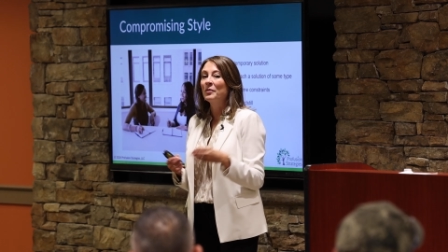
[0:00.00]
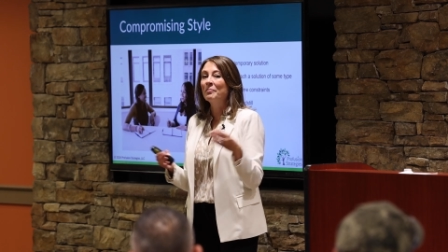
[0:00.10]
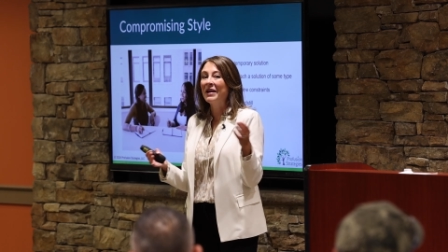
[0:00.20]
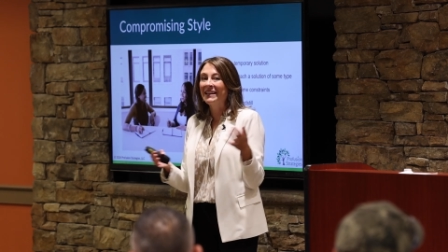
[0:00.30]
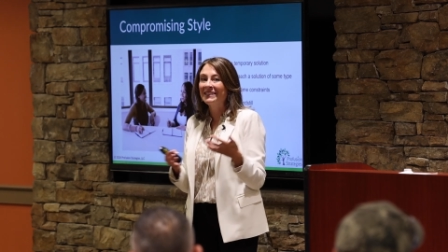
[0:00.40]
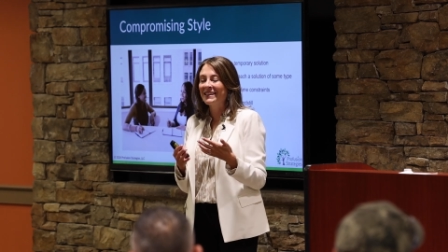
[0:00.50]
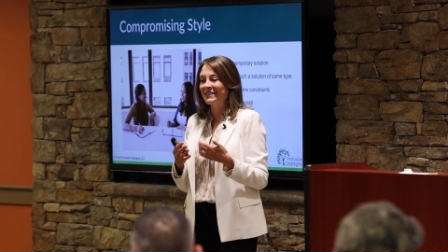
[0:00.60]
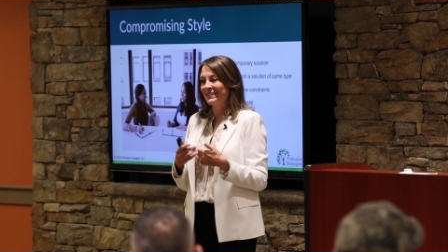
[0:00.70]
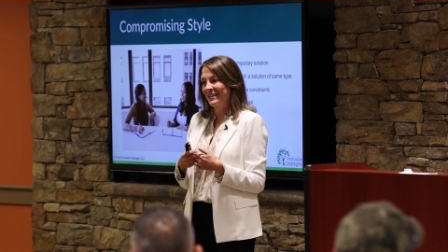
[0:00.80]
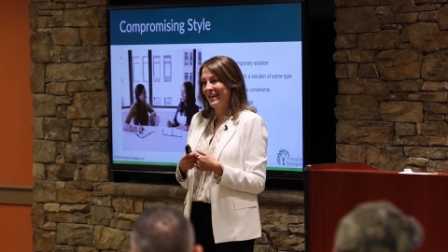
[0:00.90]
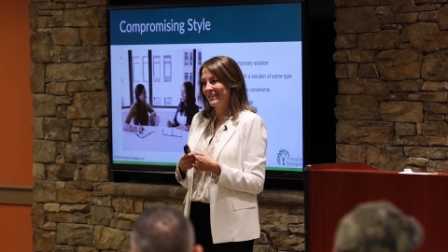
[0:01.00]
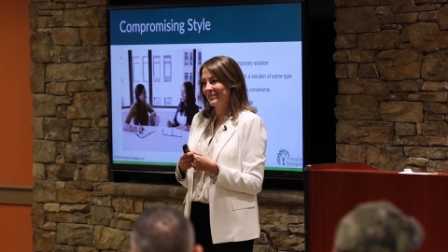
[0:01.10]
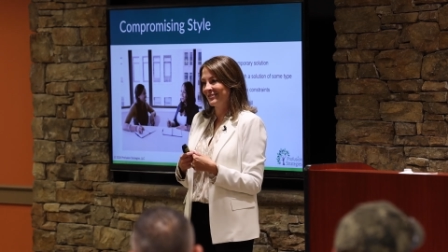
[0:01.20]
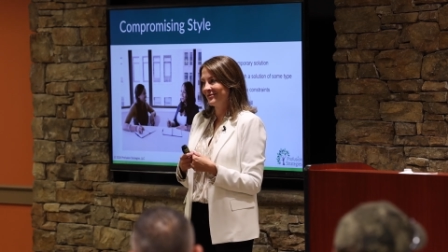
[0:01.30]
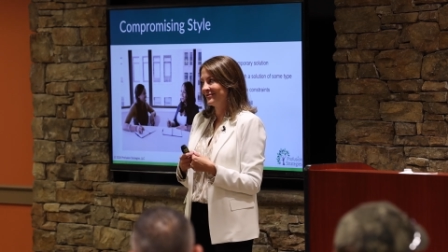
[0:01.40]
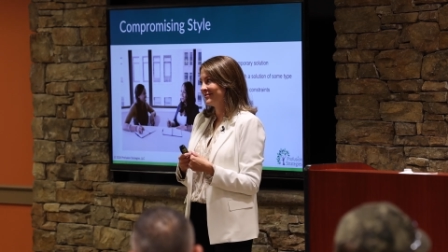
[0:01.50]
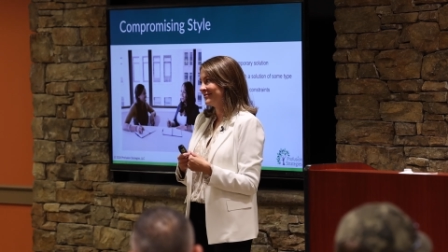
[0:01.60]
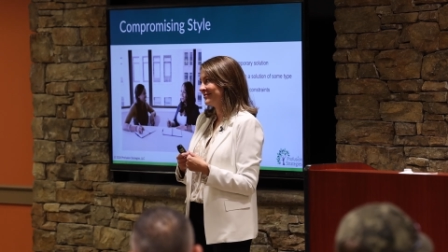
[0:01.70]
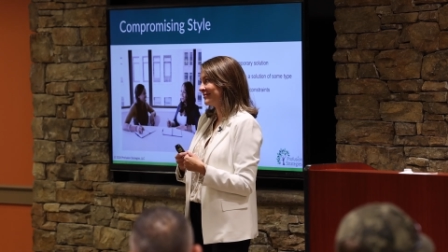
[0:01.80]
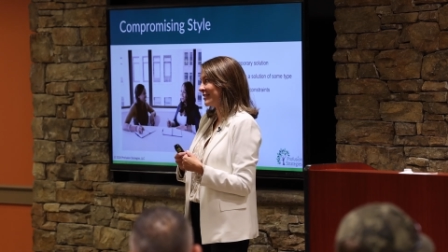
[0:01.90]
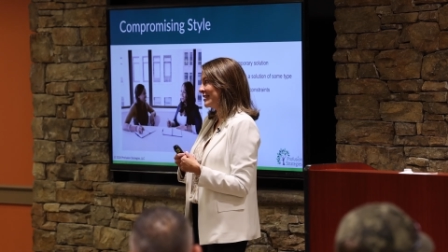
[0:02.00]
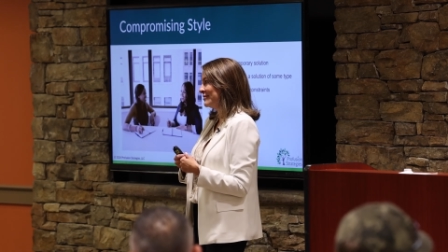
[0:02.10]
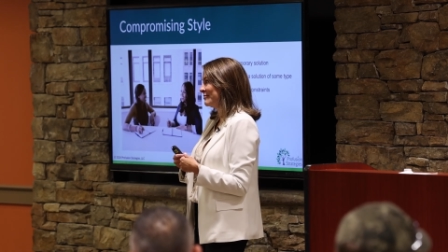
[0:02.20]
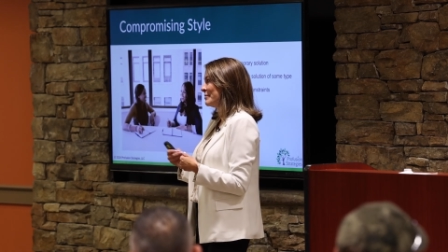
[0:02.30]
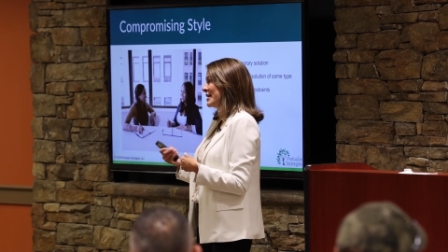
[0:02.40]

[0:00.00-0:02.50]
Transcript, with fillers: we band-aided that, right? We